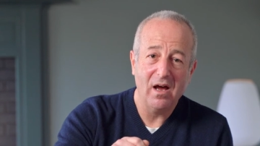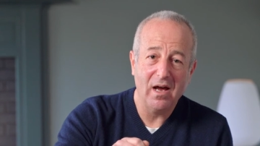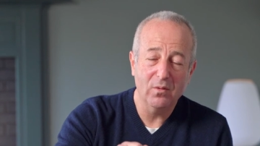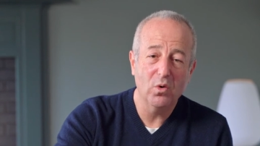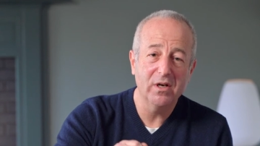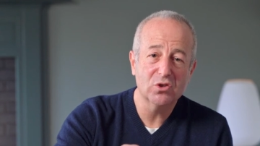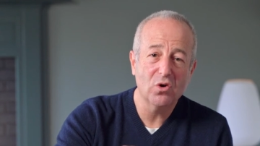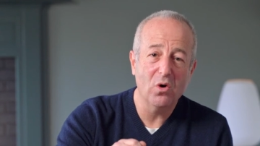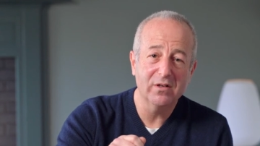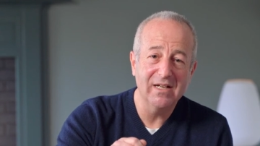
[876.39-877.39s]
on what is
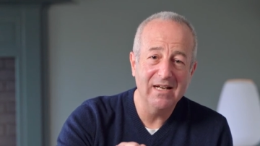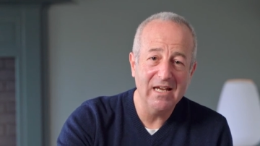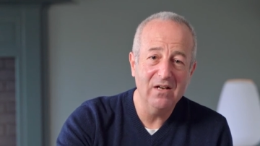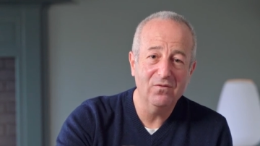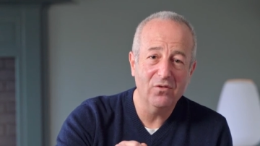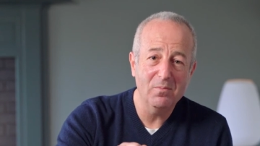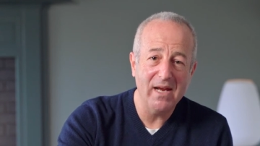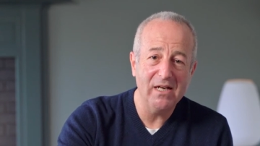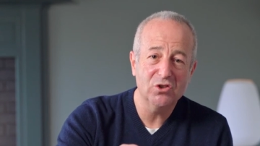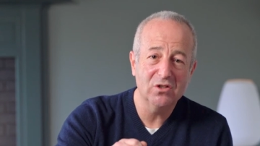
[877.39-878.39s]
called an
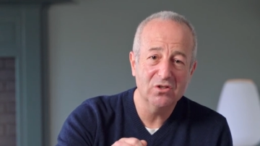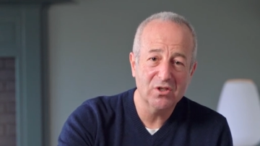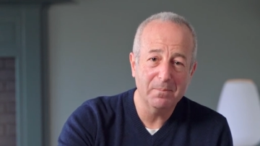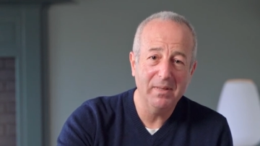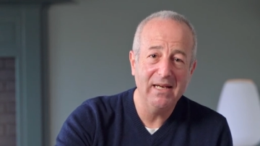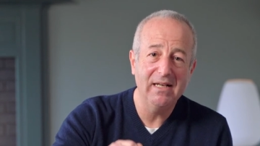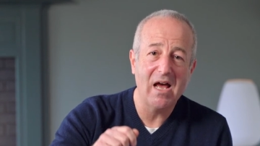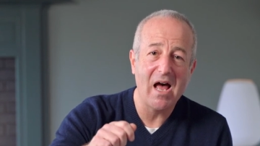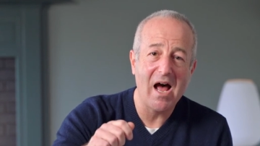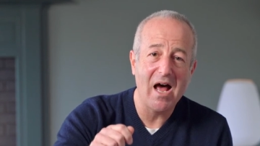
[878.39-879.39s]
information
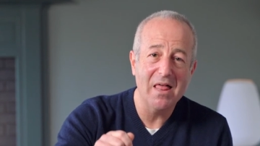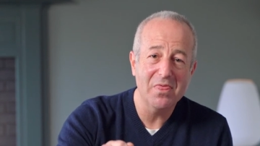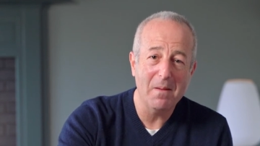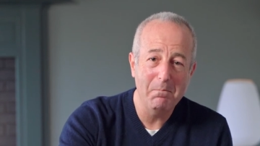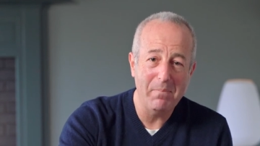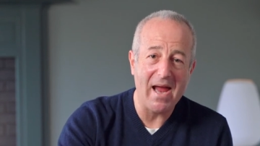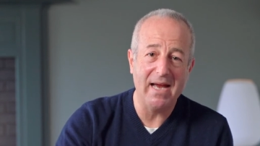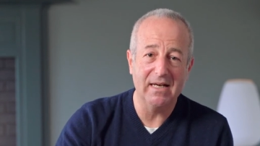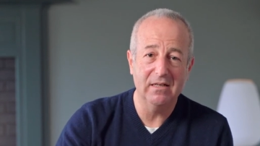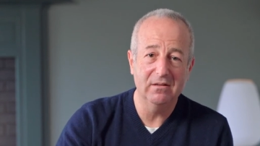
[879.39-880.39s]
subpoena on the
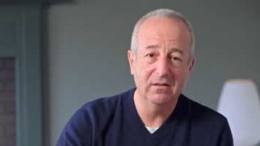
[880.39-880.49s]
bank,